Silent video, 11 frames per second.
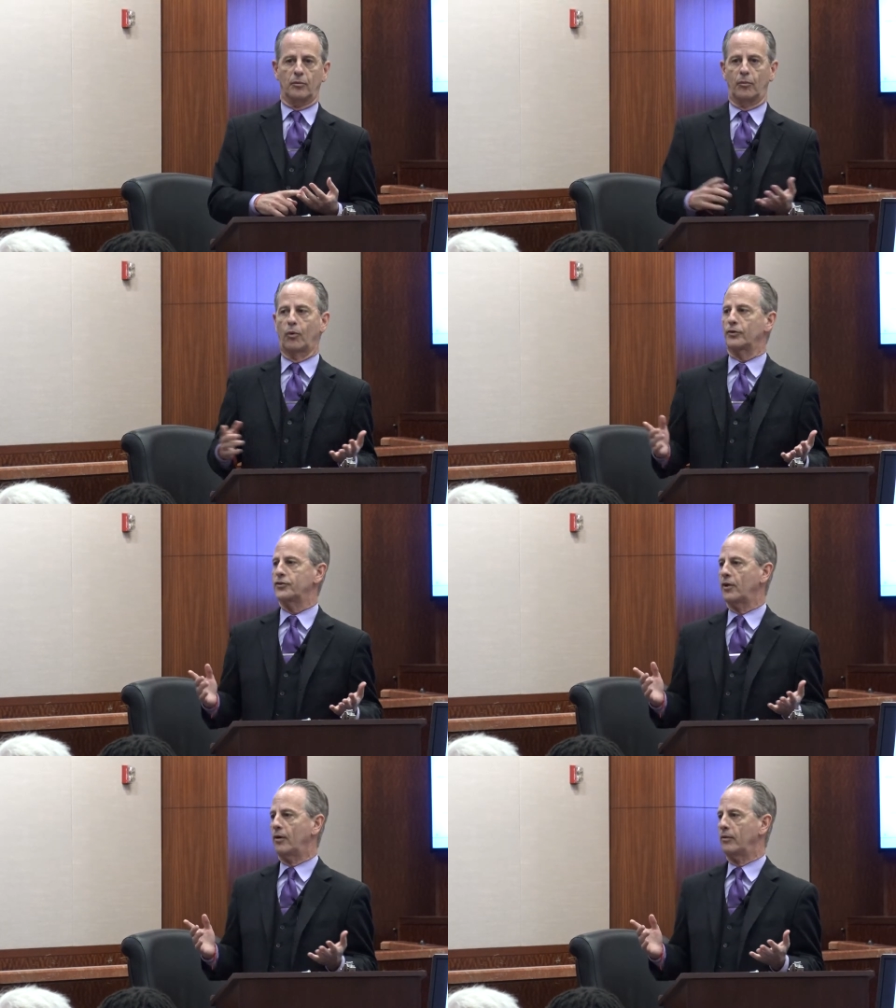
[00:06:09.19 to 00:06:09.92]
more
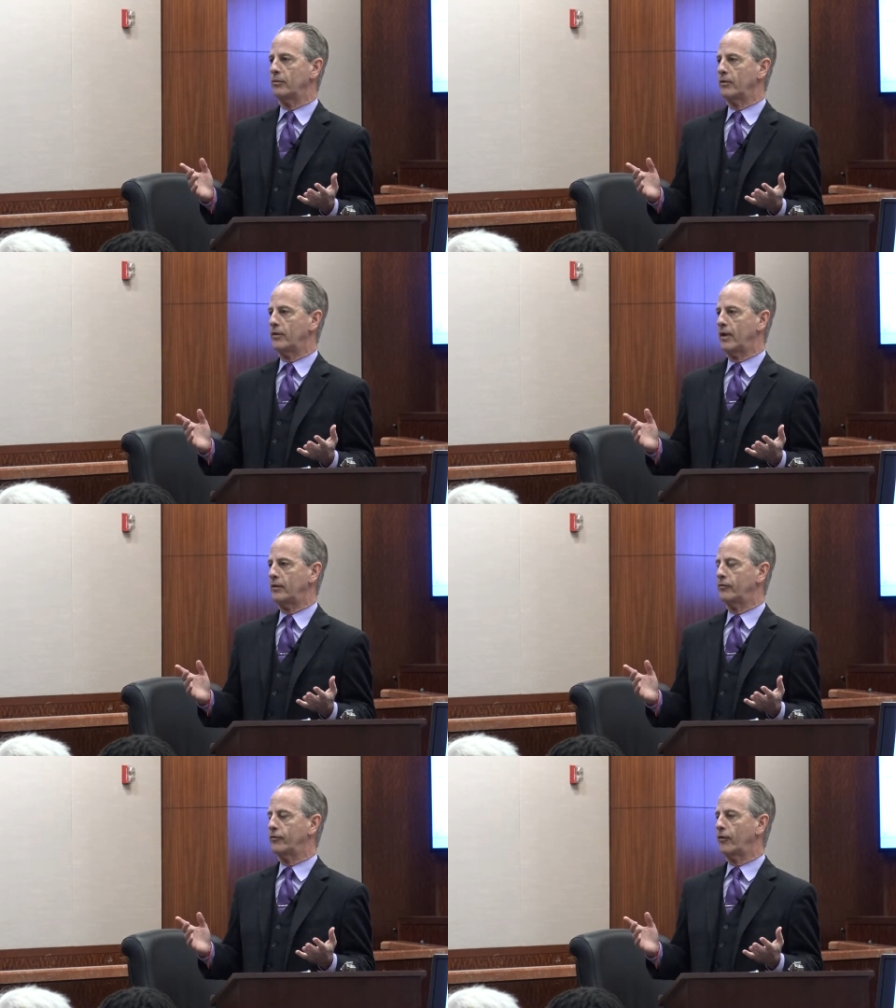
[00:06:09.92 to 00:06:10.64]
so
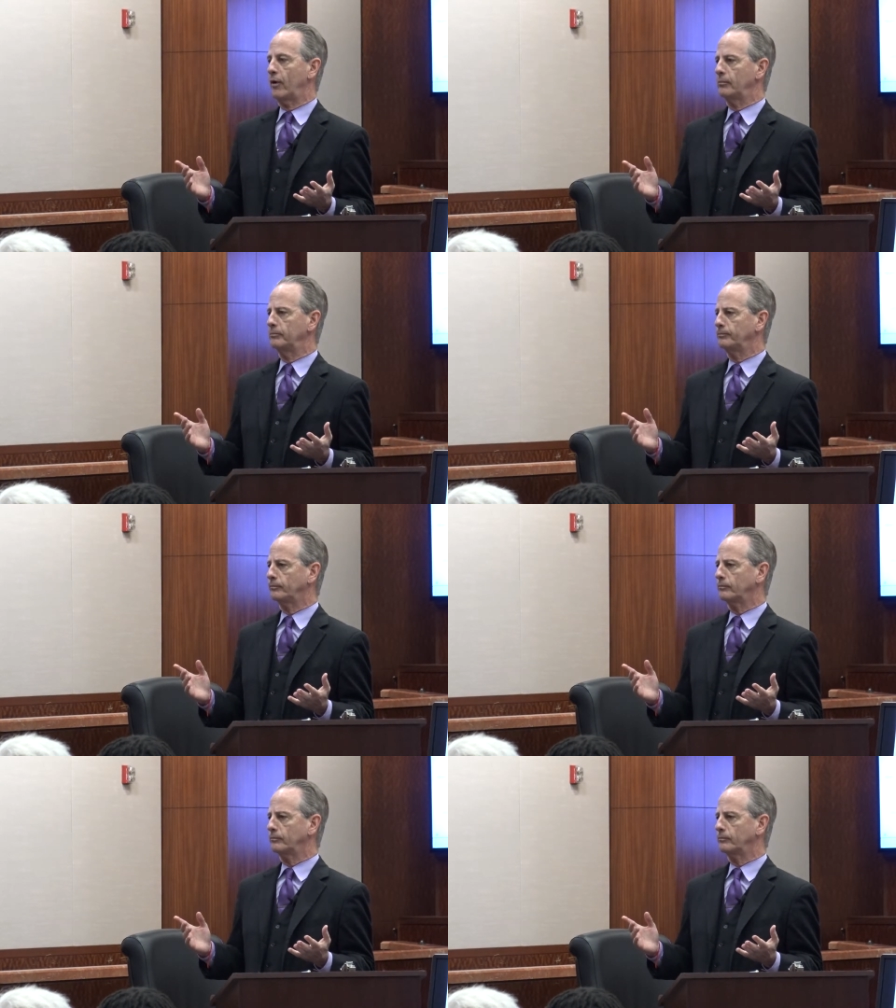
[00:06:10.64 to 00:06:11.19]
than from